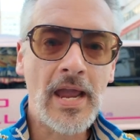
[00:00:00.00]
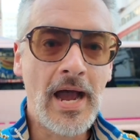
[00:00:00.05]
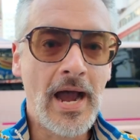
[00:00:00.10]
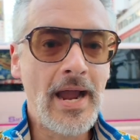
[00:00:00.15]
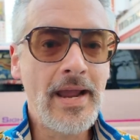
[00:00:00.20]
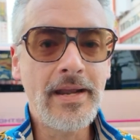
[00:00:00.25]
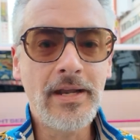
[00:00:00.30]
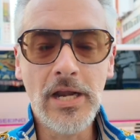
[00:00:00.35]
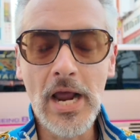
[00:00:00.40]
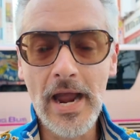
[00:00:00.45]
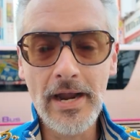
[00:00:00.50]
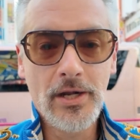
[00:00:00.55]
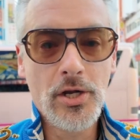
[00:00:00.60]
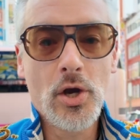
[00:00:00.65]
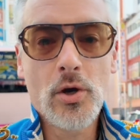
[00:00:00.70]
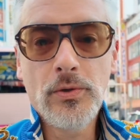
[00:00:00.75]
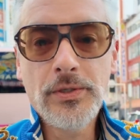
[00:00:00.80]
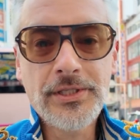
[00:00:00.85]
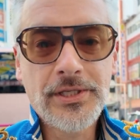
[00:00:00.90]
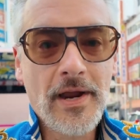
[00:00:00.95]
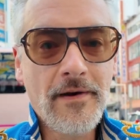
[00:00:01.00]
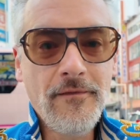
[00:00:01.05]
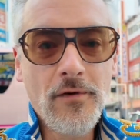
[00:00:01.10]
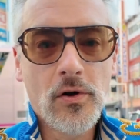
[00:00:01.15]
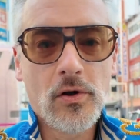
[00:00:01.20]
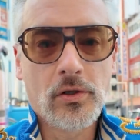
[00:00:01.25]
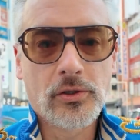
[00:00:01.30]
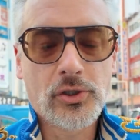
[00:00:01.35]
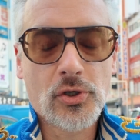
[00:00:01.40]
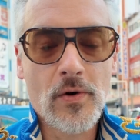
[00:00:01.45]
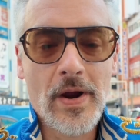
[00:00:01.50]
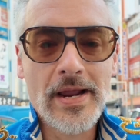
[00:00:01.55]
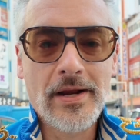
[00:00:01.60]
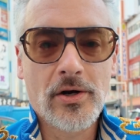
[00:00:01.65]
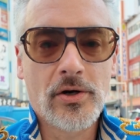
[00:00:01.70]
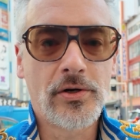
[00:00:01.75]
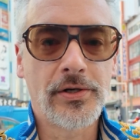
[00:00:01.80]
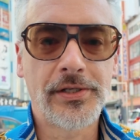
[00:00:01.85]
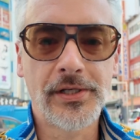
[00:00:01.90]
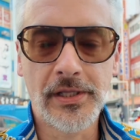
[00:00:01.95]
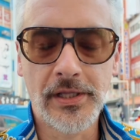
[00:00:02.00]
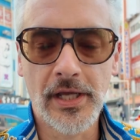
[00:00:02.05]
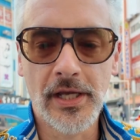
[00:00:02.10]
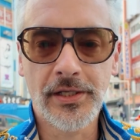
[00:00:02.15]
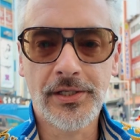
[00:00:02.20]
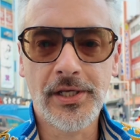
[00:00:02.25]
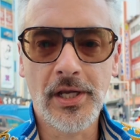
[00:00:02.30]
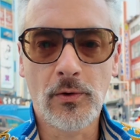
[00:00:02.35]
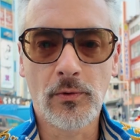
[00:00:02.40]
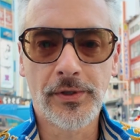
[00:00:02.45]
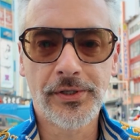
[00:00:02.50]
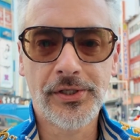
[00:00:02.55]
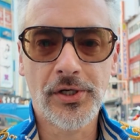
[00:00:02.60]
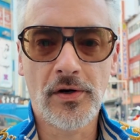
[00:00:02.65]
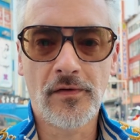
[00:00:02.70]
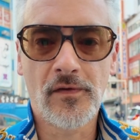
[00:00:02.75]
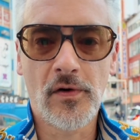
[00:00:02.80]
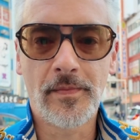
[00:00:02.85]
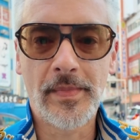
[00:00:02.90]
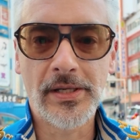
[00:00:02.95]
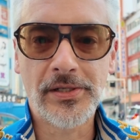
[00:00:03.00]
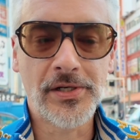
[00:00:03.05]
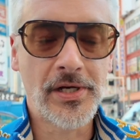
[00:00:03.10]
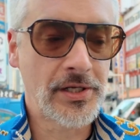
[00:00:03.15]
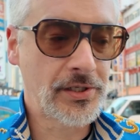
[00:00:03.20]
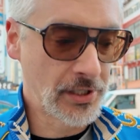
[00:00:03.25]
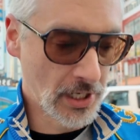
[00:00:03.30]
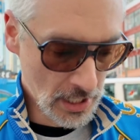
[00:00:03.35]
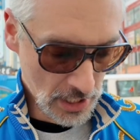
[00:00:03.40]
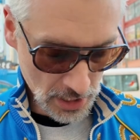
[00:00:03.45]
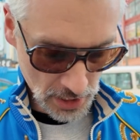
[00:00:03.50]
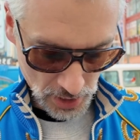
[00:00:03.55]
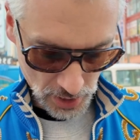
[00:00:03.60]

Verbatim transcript: I, I know several trainers in the SQL Server business